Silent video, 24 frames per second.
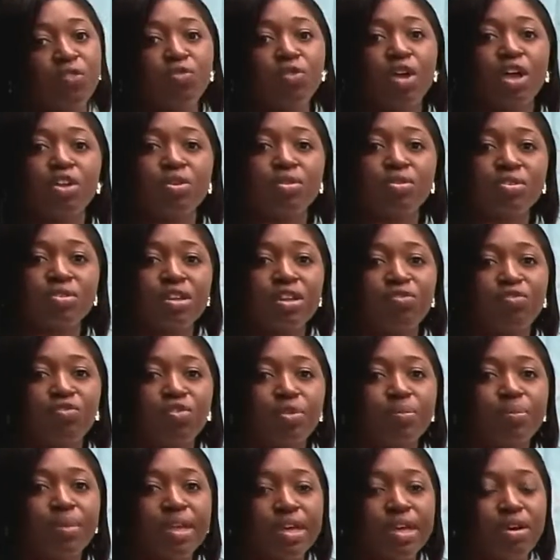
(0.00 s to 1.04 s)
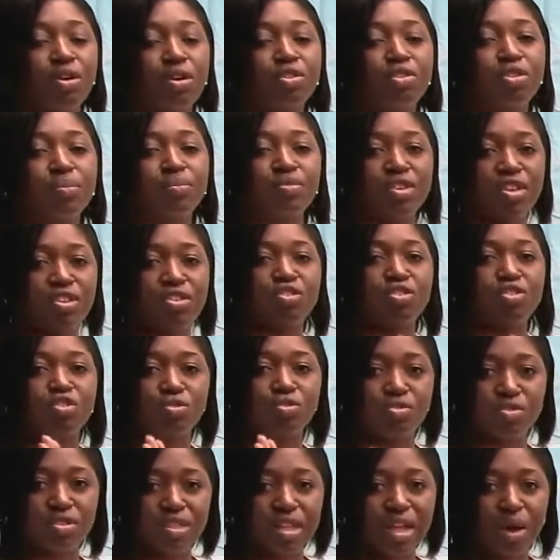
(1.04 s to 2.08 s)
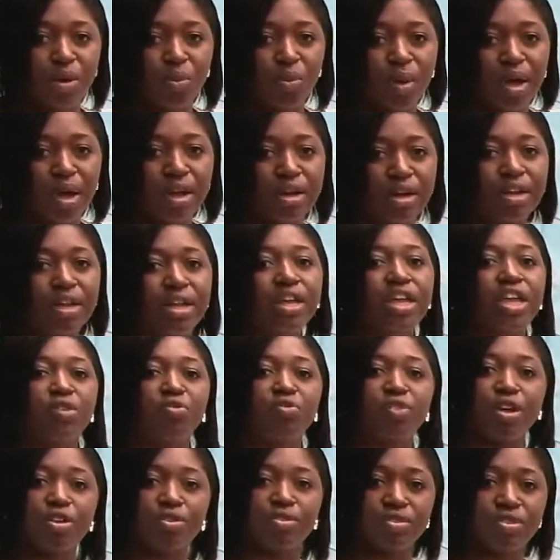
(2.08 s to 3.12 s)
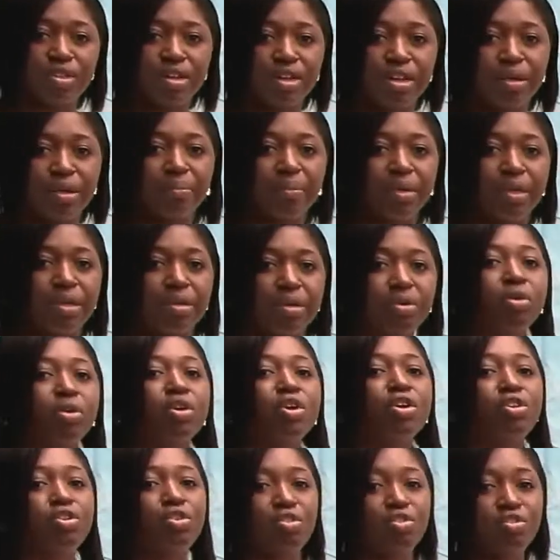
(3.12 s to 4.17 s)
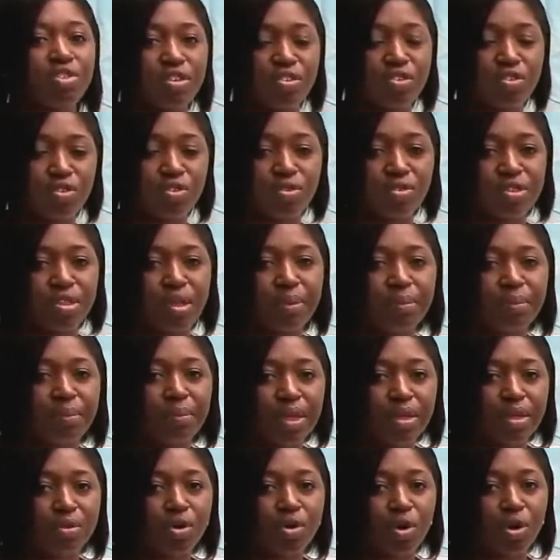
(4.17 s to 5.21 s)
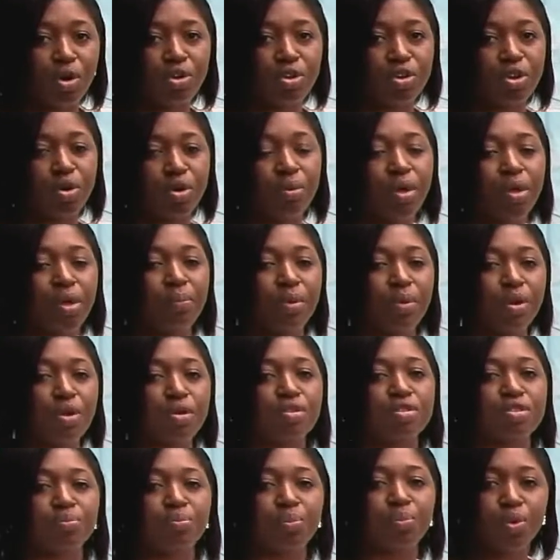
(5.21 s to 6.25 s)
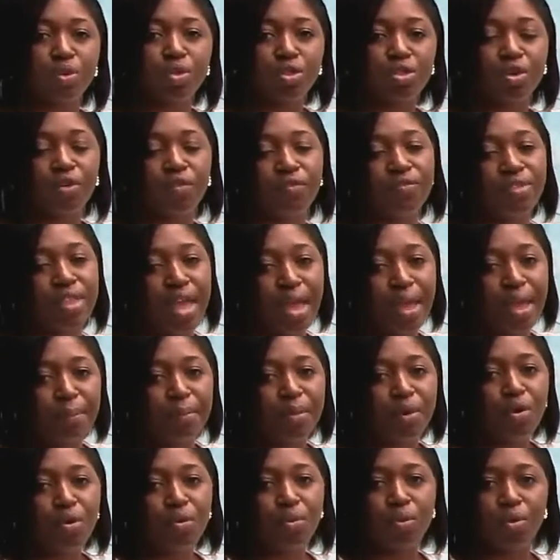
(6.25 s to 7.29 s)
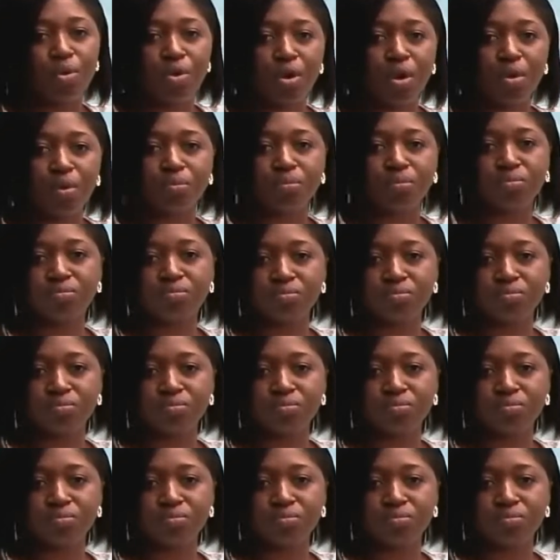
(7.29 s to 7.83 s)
you're using a female condom, just use that one. If you're using the male, you just use the male condom, because both of them will not